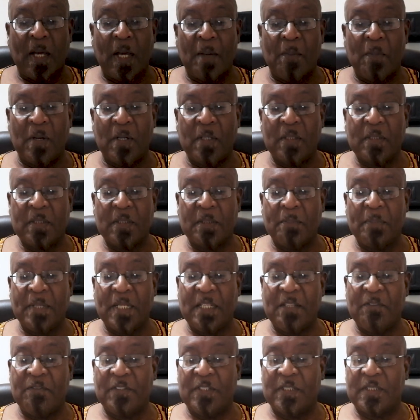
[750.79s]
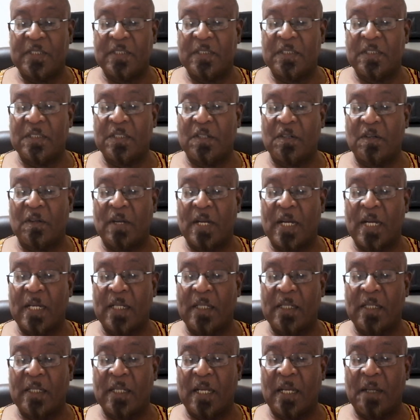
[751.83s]
Among the many verses in the
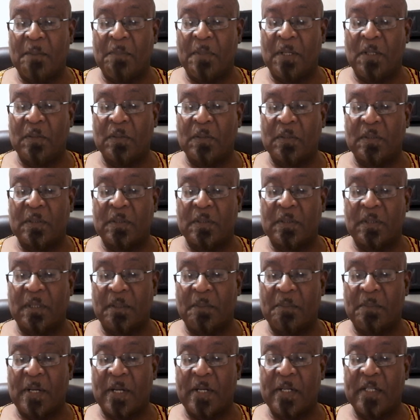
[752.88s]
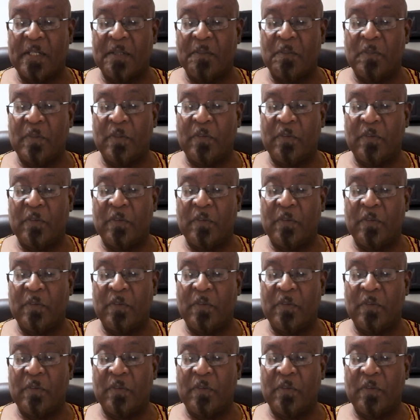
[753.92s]
Quran about Maryam,